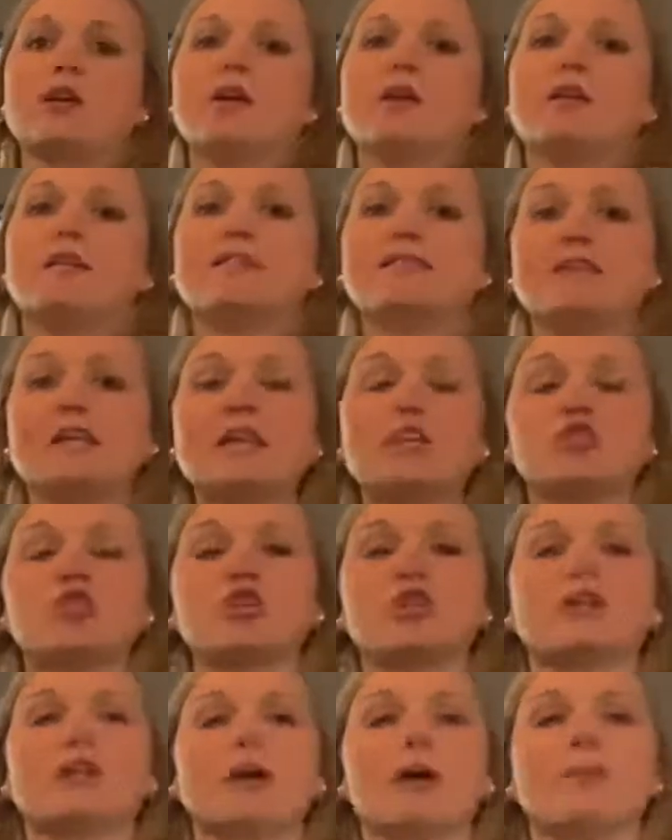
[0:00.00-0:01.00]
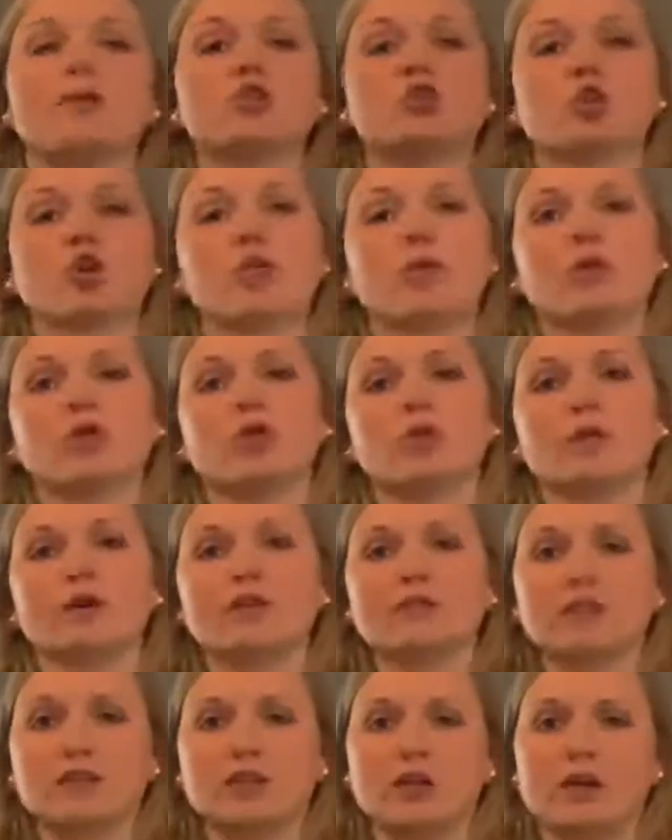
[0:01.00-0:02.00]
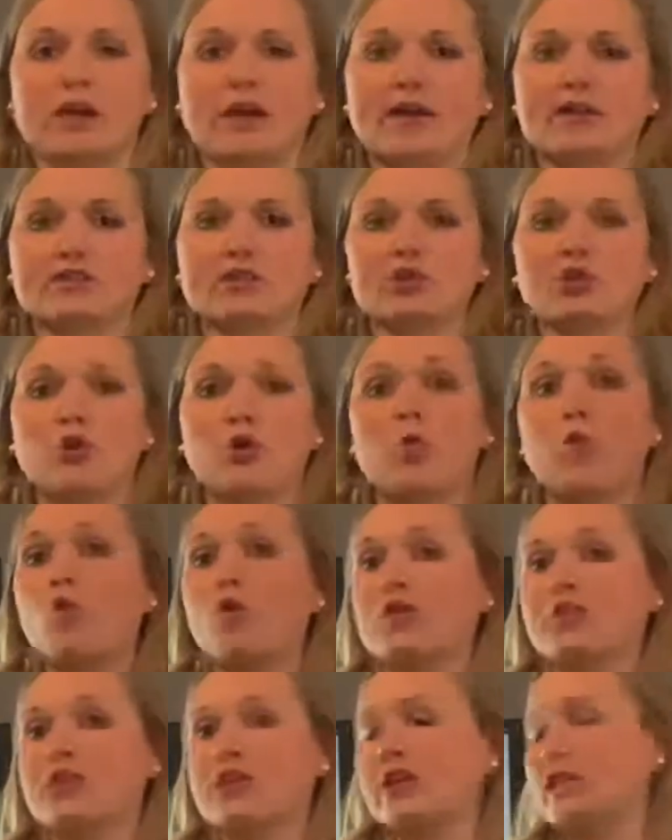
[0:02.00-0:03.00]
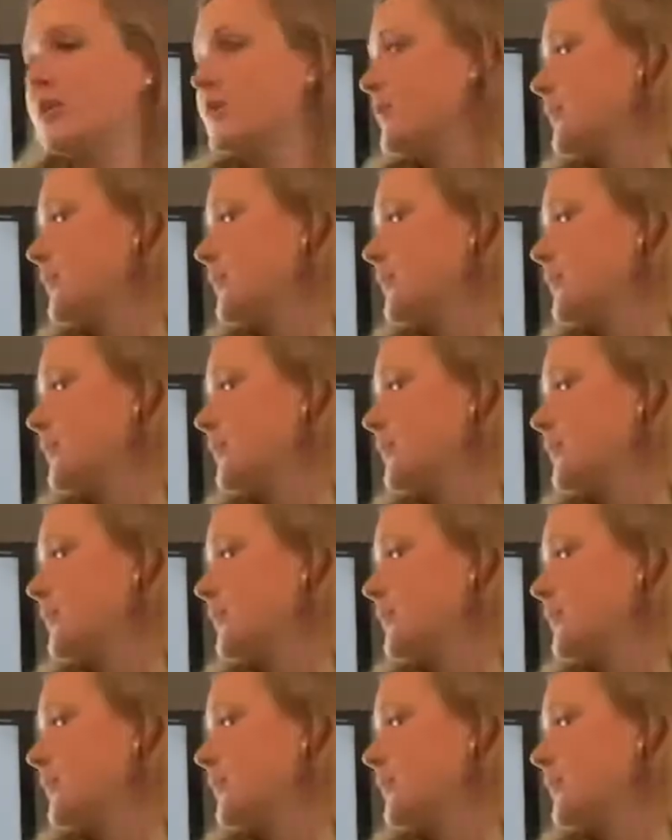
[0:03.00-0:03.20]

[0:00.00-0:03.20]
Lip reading: It's teaching them and showing the rest of the class what they need to be